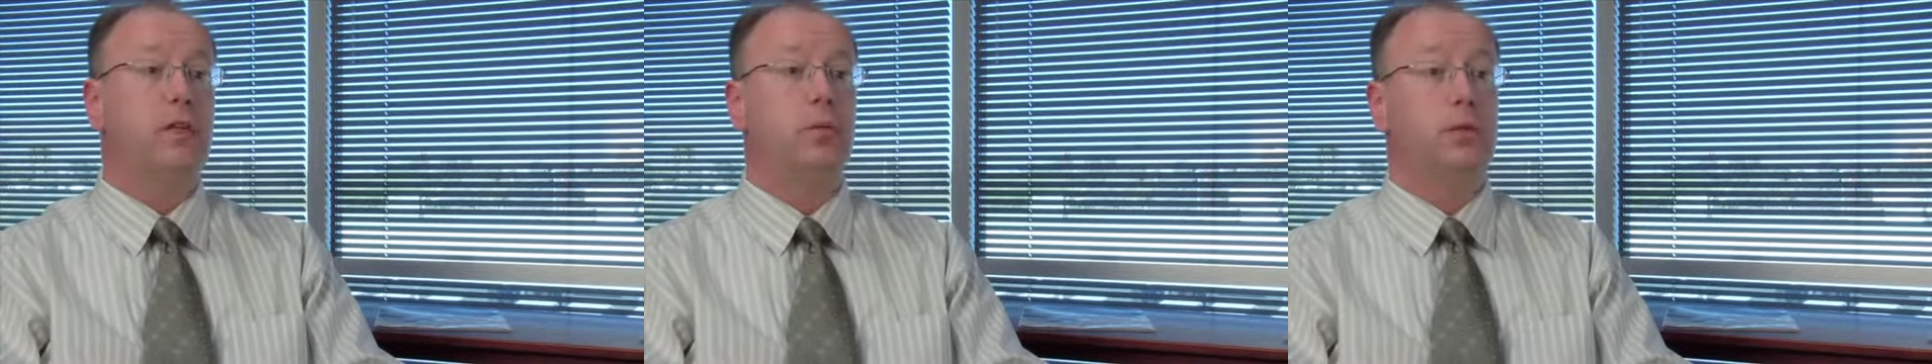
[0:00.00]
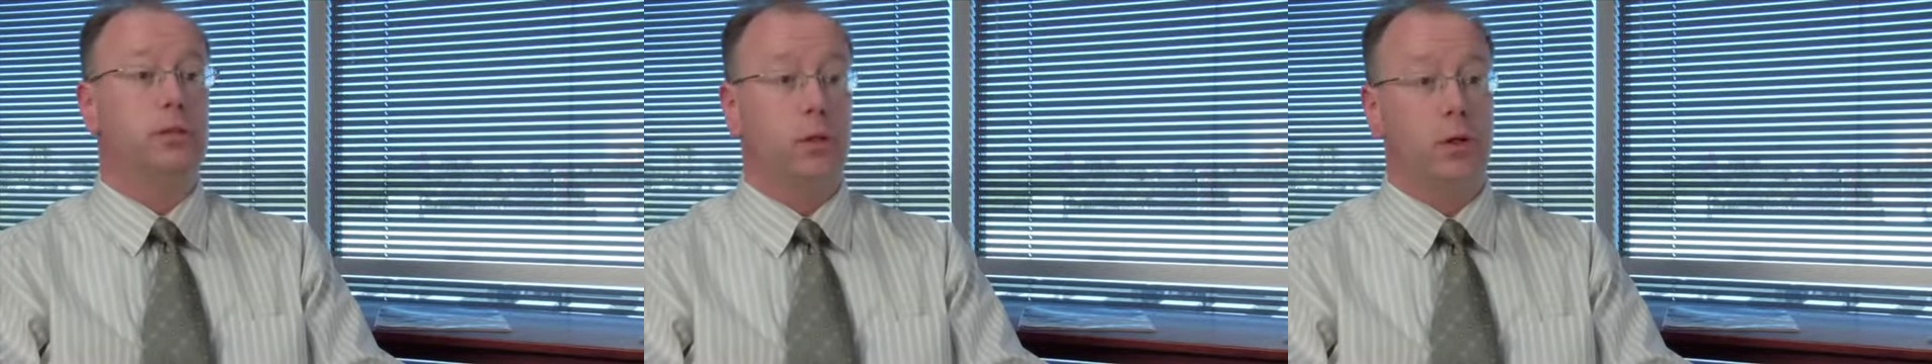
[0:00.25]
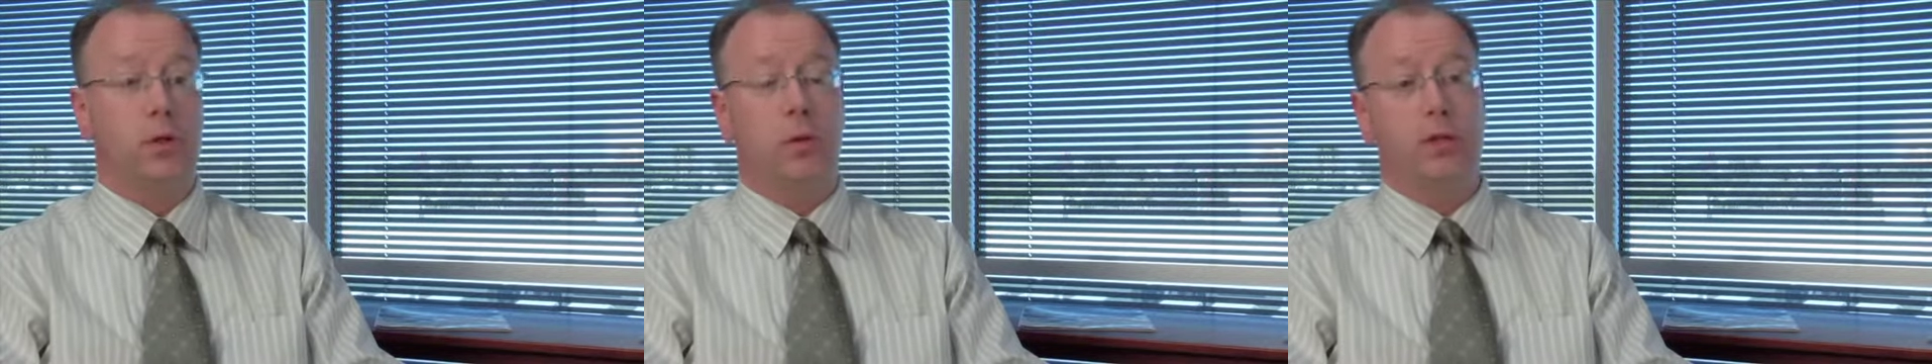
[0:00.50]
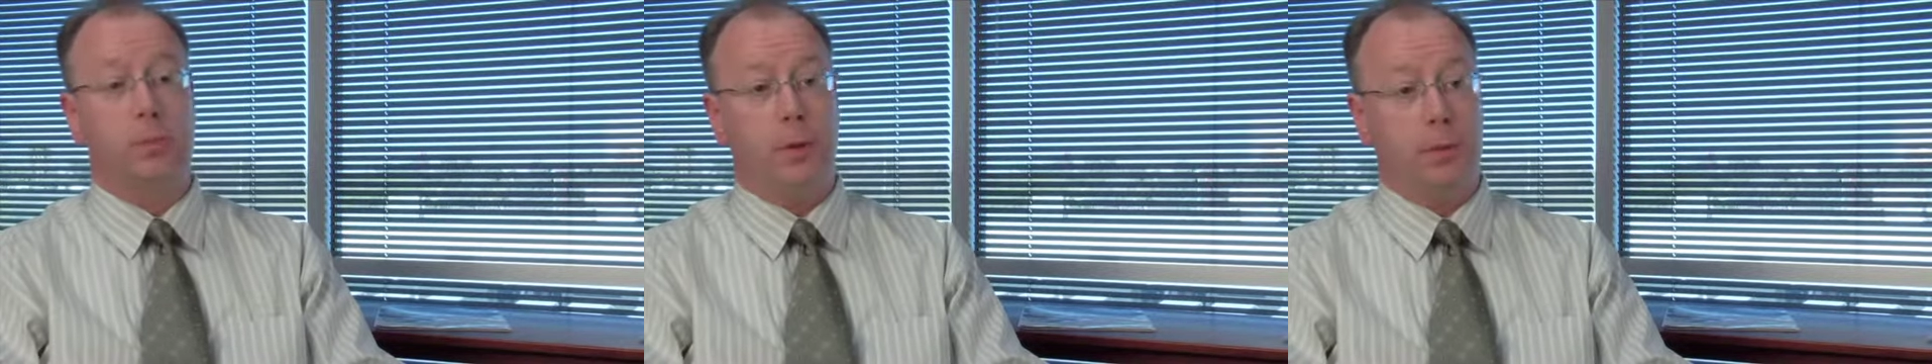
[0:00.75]
to resort to
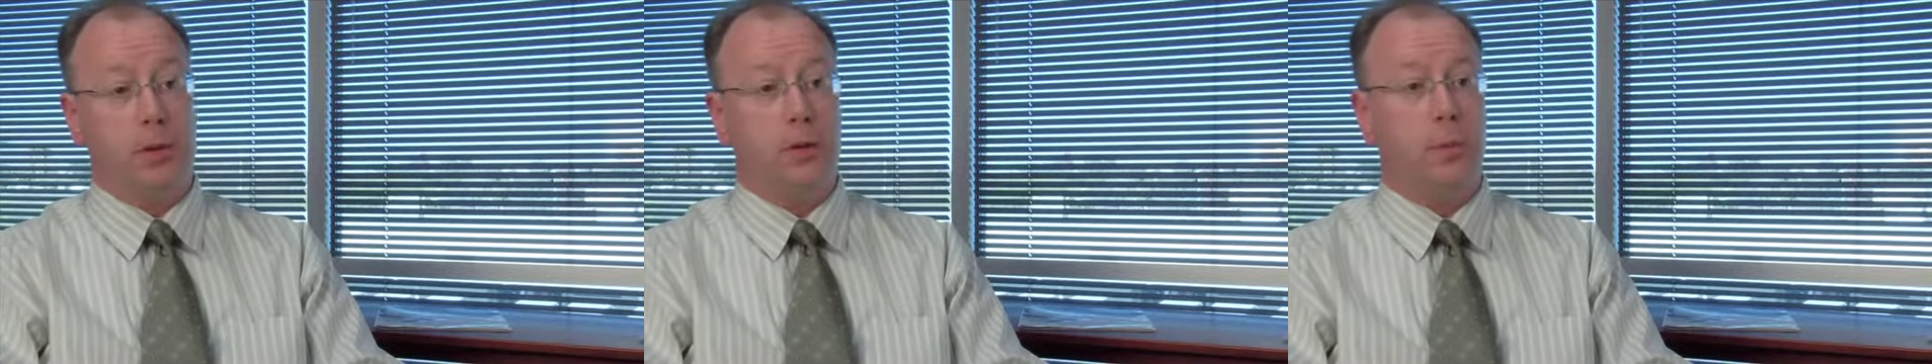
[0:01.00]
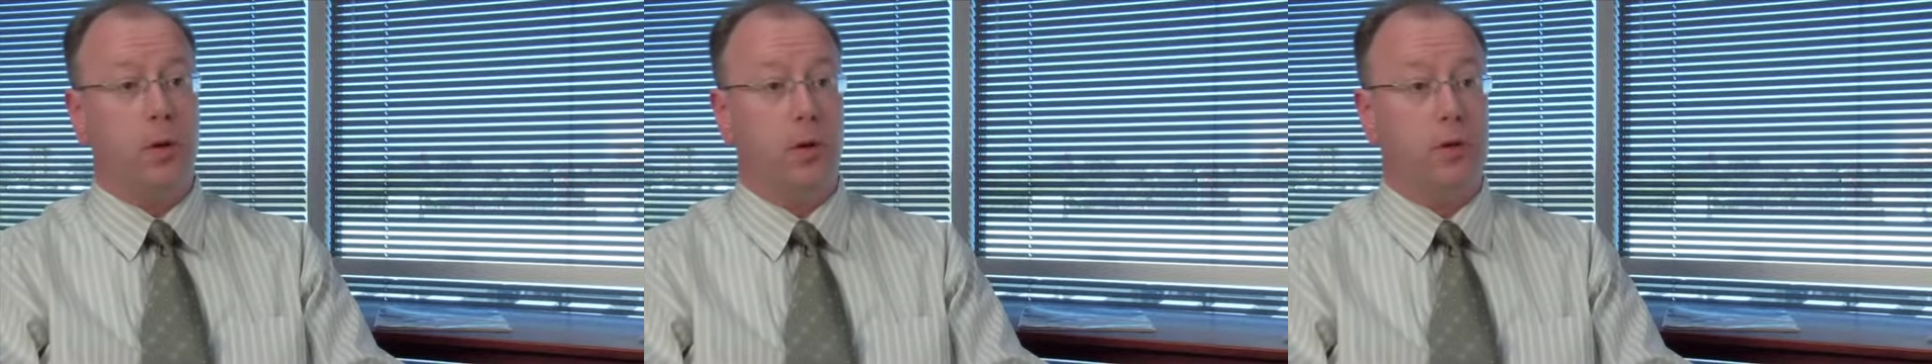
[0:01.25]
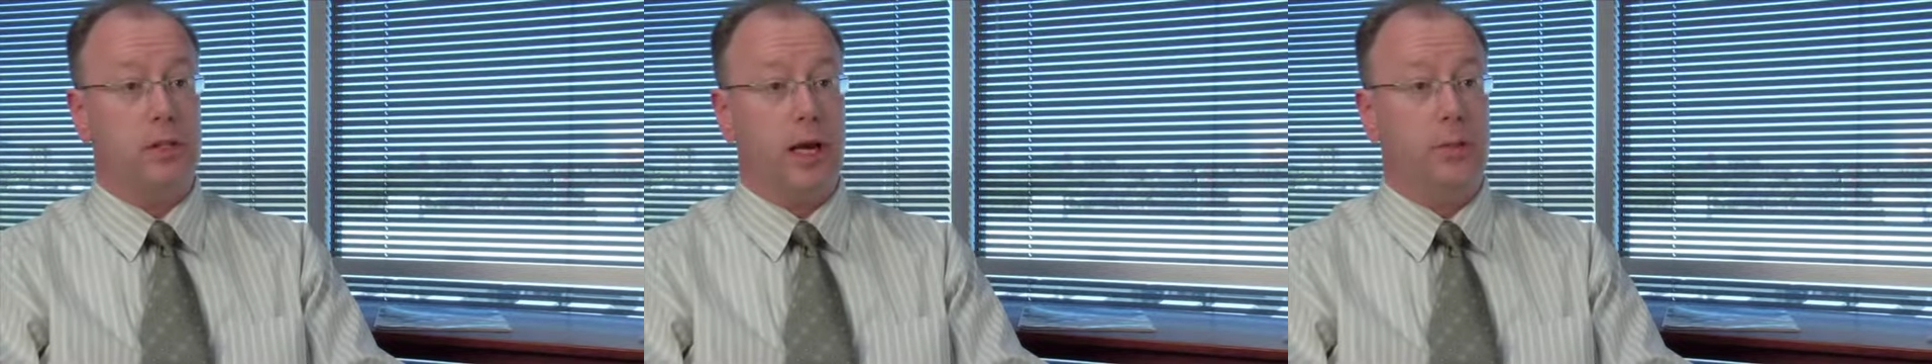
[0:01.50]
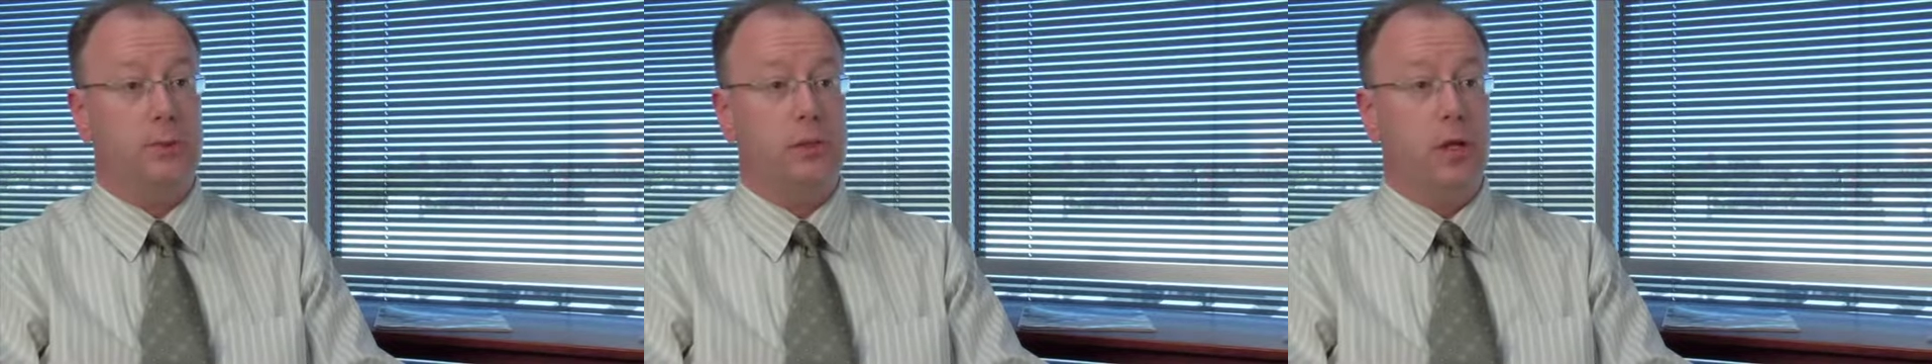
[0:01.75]
experimental
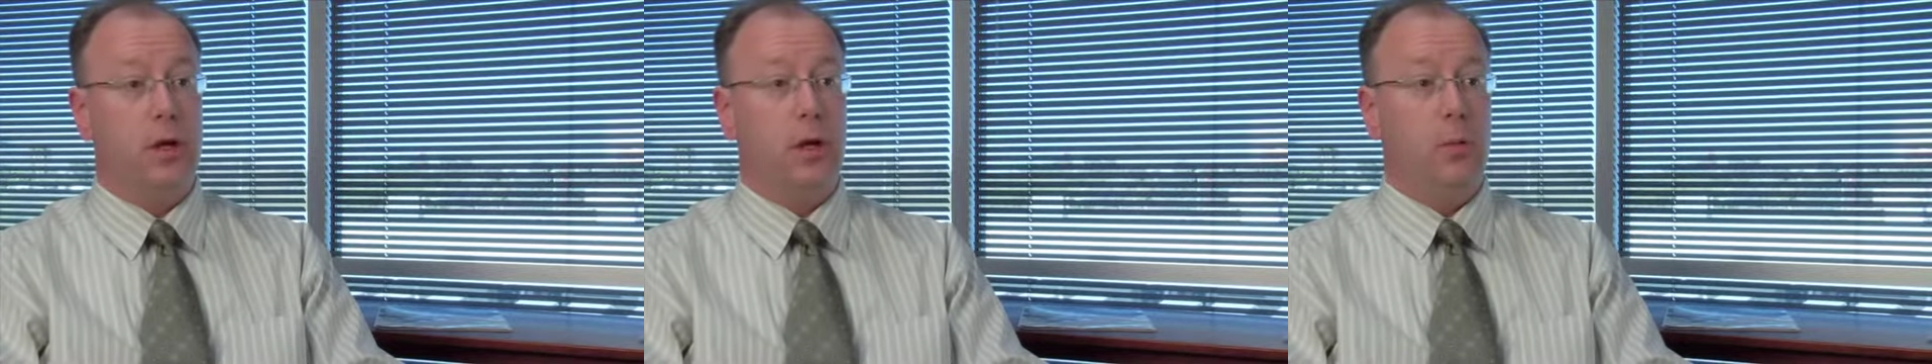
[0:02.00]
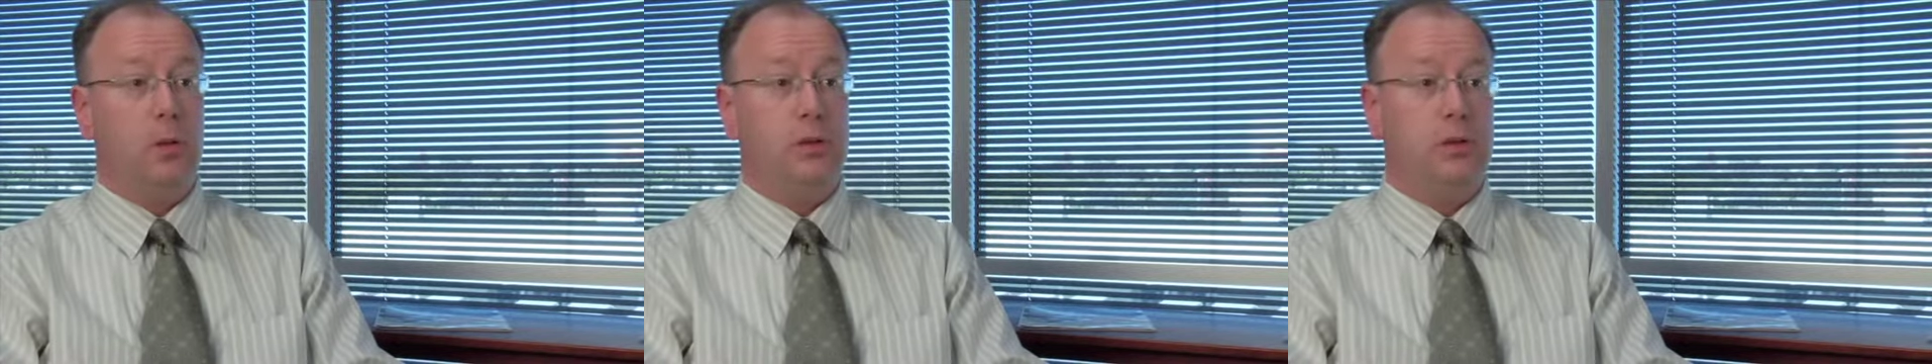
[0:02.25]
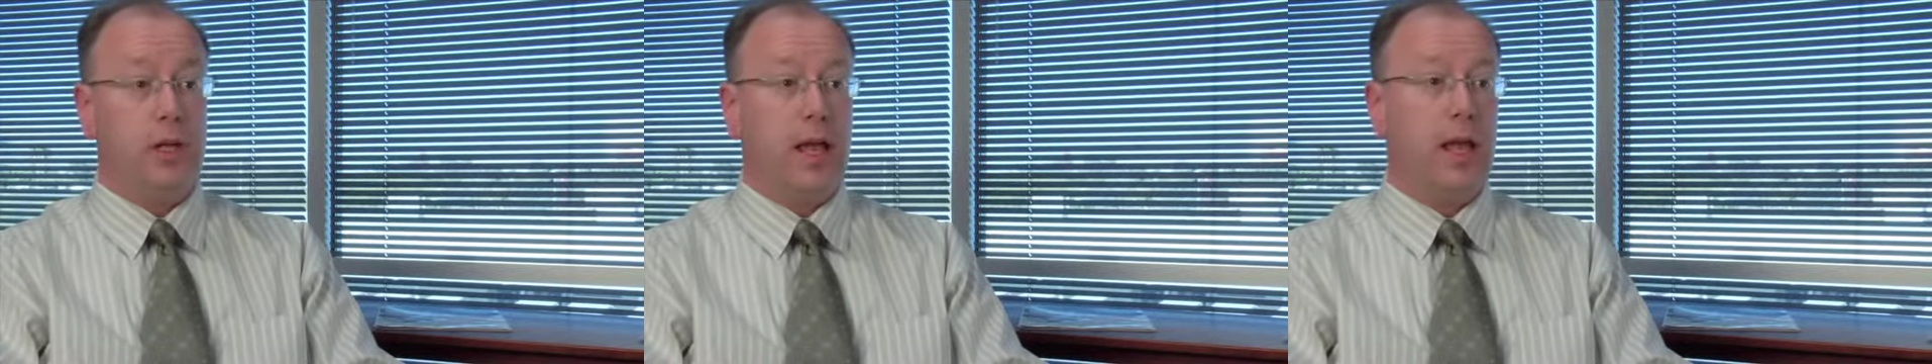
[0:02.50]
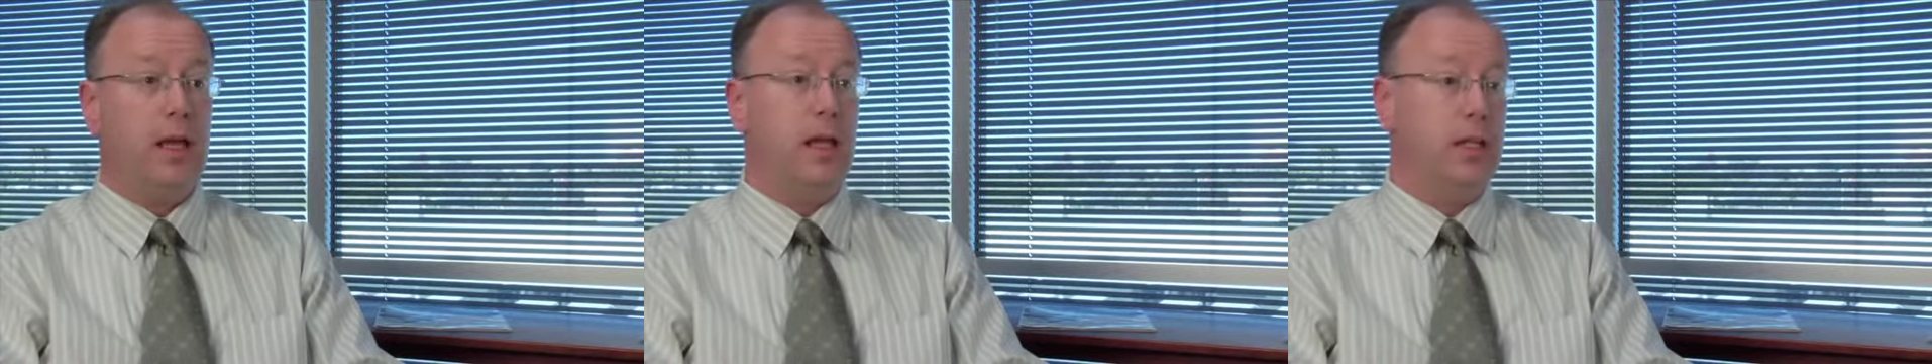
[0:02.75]
prototypes, which today,